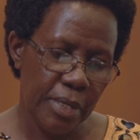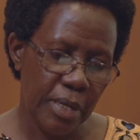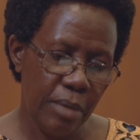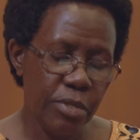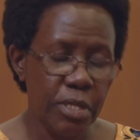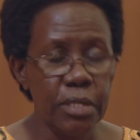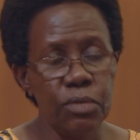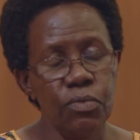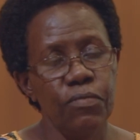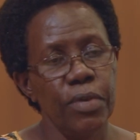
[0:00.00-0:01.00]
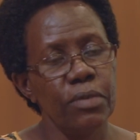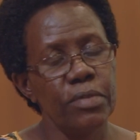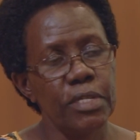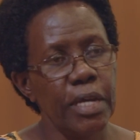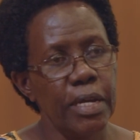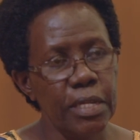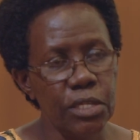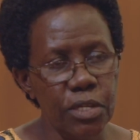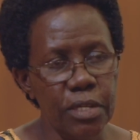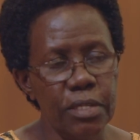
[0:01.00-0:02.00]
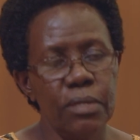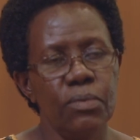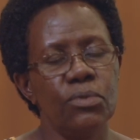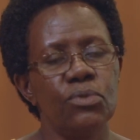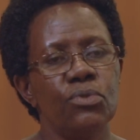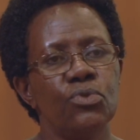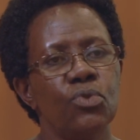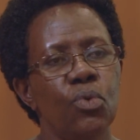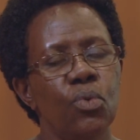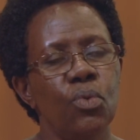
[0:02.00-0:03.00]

Absence of health challenges was also